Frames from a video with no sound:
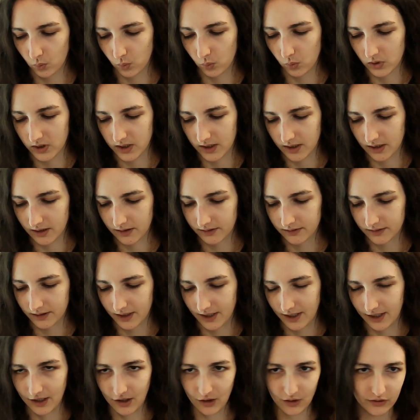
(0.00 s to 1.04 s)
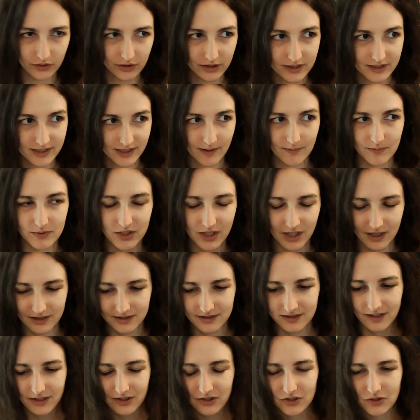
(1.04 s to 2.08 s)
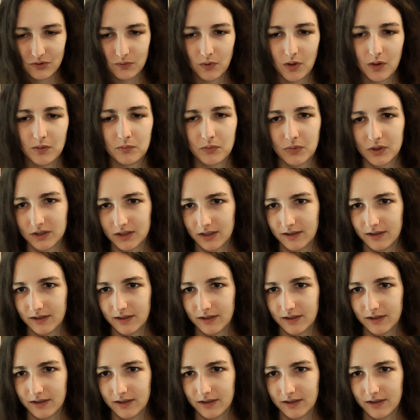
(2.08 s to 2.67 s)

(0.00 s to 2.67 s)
with other subjects, and so on.